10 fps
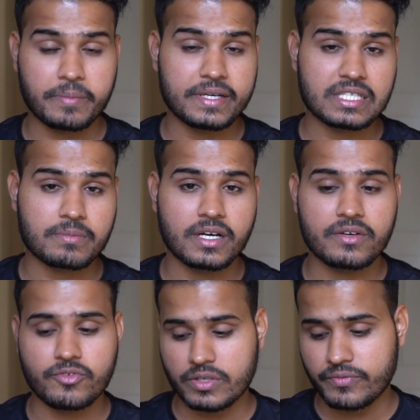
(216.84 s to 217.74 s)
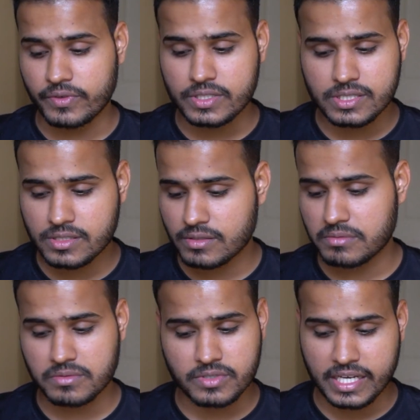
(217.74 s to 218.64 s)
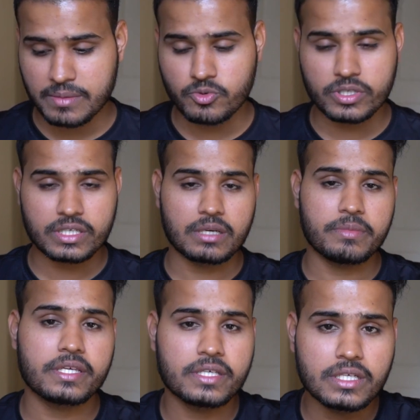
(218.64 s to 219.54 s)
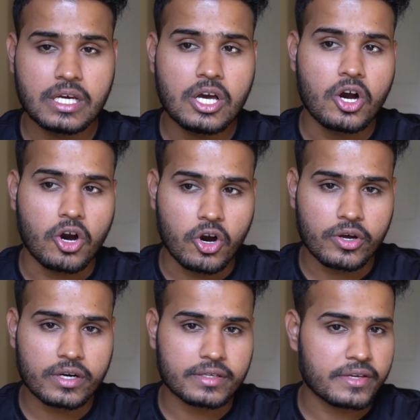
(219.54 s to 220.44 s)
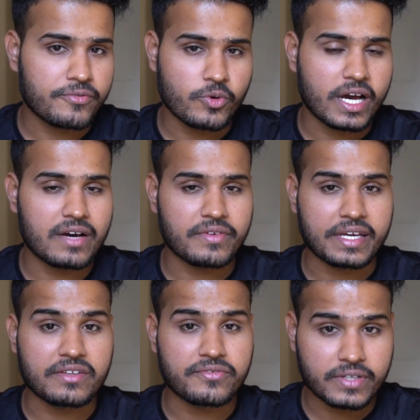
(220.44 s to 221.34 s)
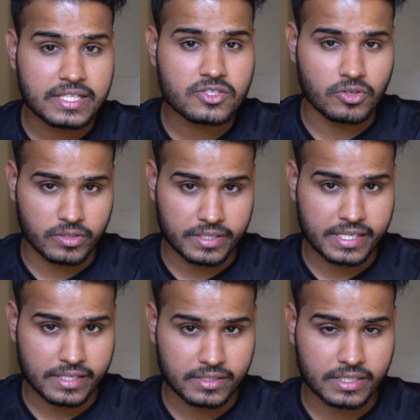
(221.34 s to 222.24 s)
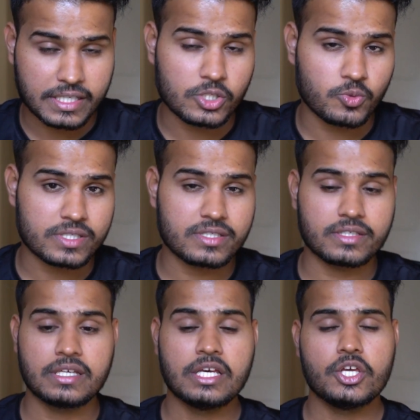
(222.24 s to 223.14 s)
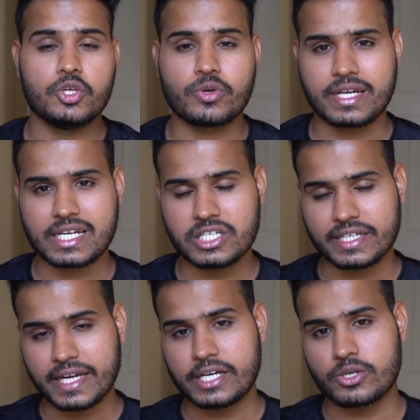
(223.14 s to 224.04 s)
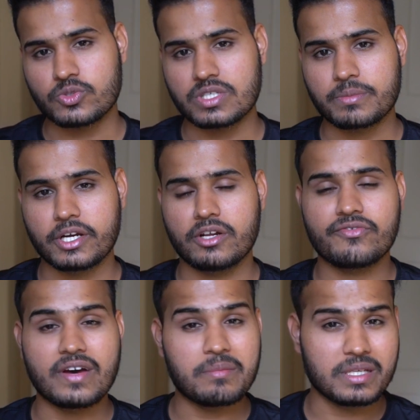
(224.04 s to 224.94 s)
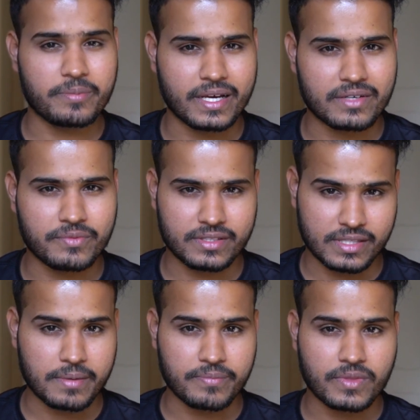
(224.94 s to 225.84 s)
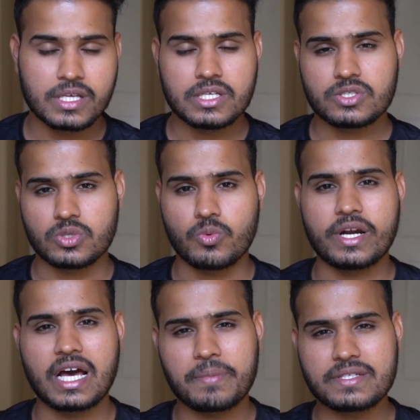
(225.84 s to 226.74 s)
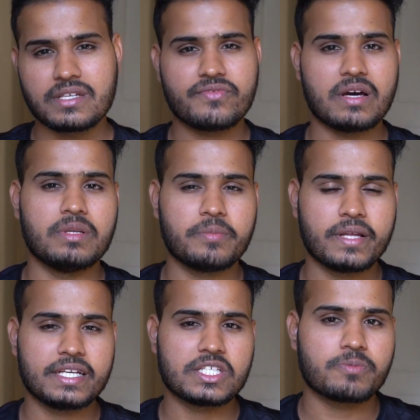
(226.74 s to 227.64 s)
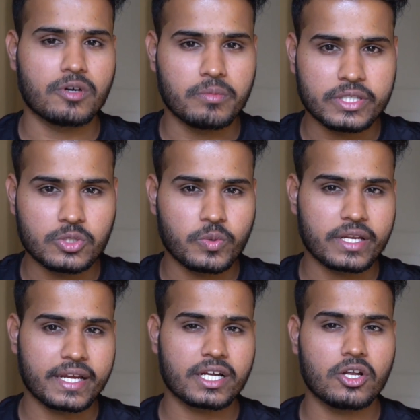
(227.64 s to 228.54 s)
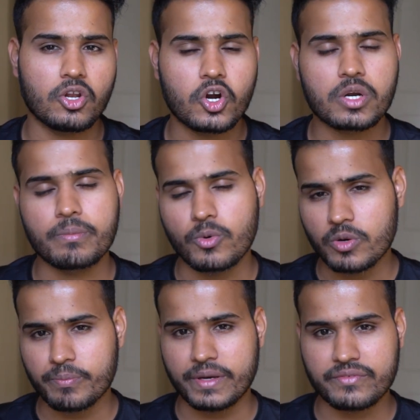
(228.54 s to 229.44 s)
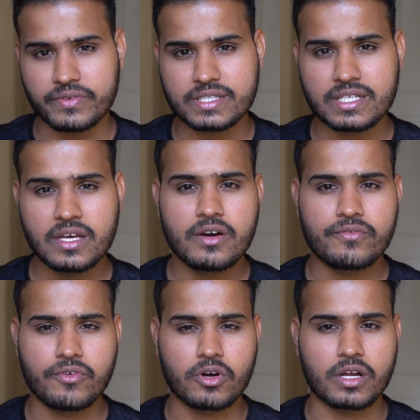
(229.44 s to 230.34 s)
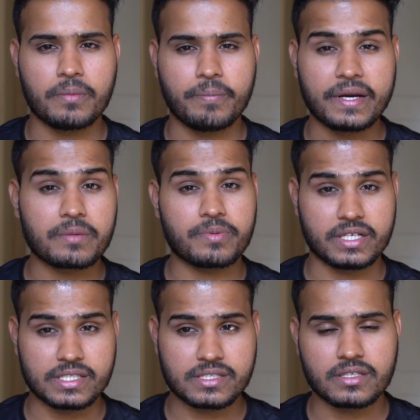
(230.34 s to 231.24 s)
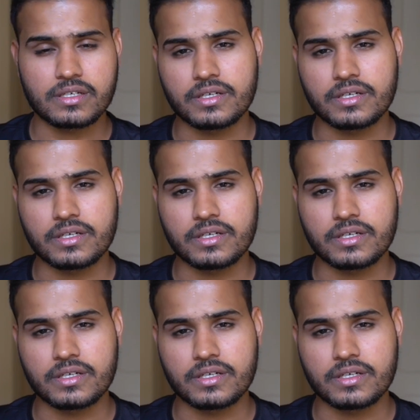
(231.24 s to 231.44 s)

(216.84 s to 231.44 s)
SIM card for the first time you are coming here, or if you have any friends already here in USA, you can actually get into some kind of family plan with them. So what happens in family plan is, probably you will get a lot more benefits for a better price,